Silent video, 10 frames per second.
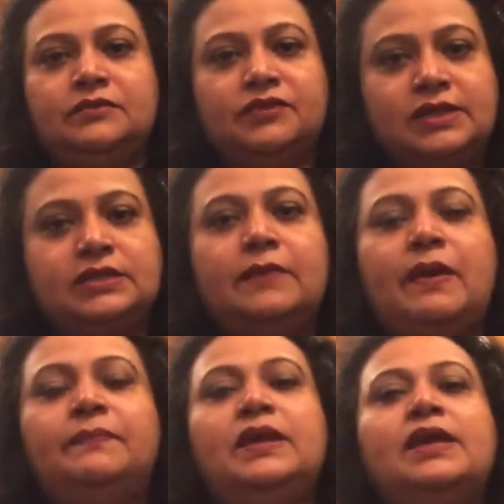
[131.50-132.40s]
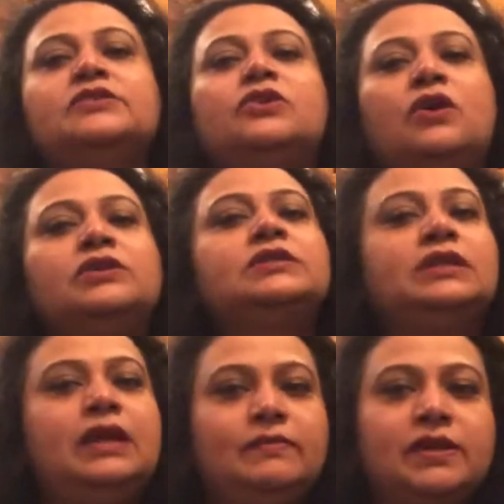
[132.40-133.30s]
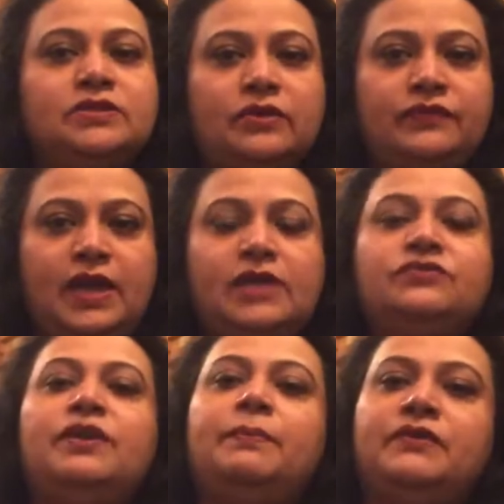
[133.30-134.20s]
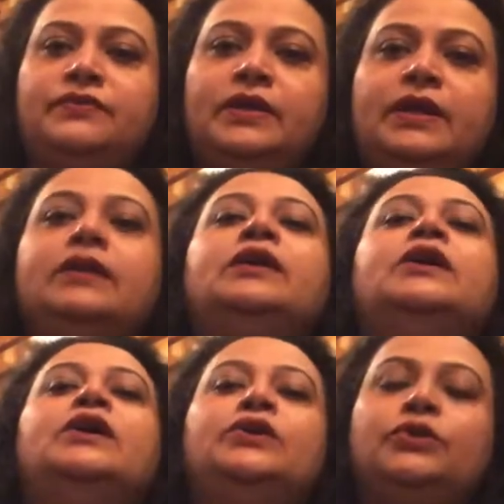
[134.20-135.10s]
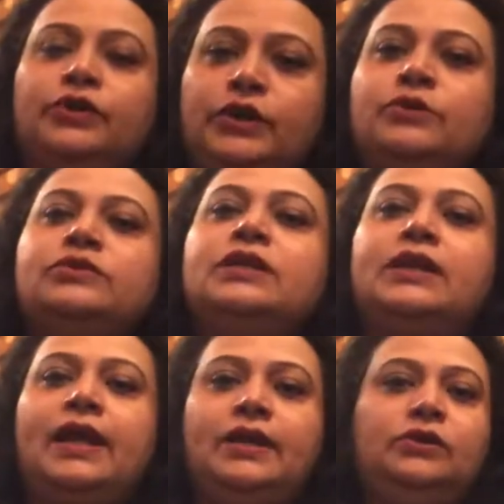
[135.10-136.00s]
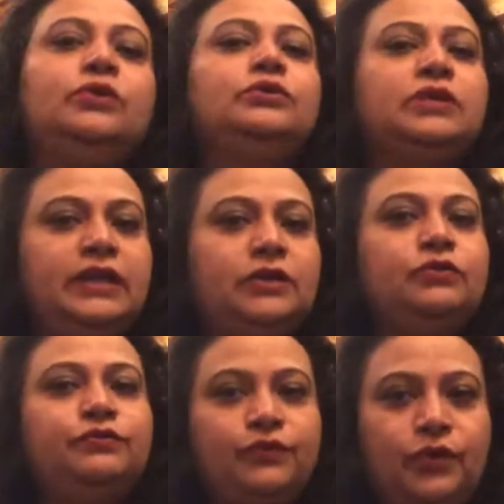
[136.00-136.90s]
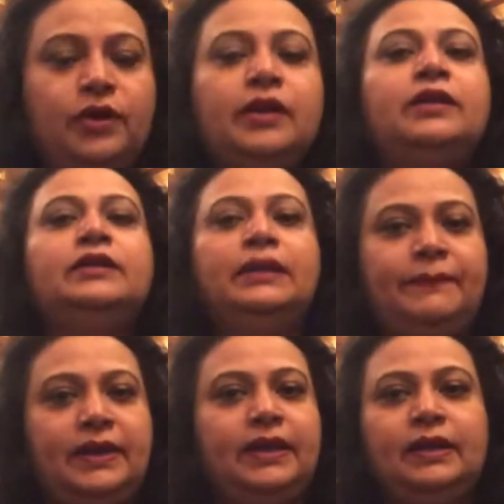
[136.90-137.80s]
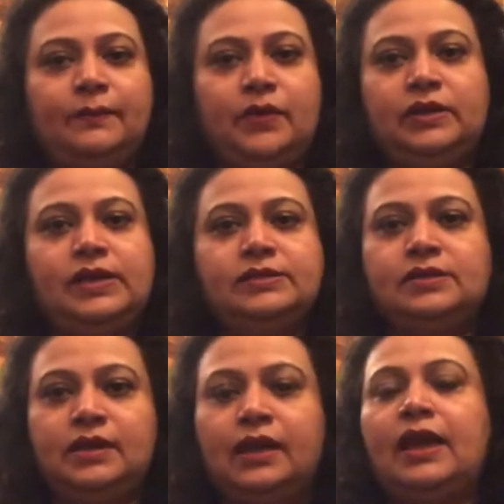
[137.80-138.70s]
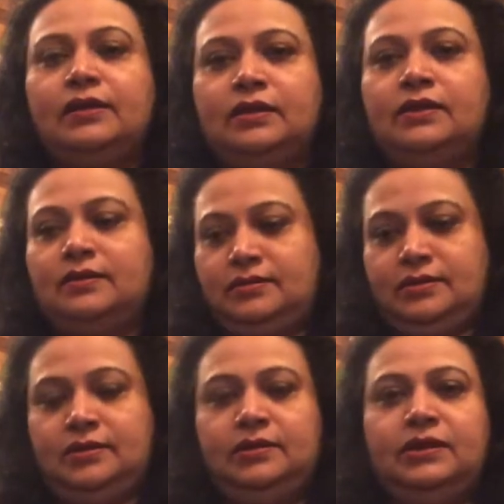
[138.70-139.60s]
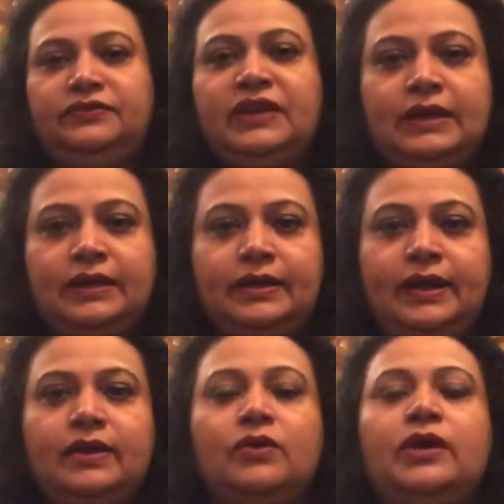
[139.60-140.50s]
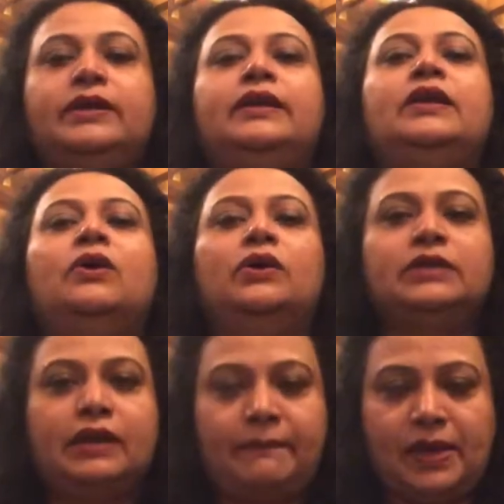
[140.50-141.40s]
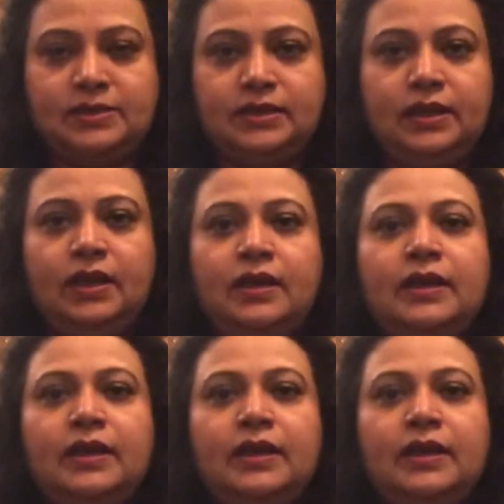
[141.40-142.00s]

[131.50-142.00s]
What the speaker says: once the puppy has crossed 3 months of age, we prefer it to reduce the diet to 3 to 4 depending upon his again the feed intake quantity or the capacity,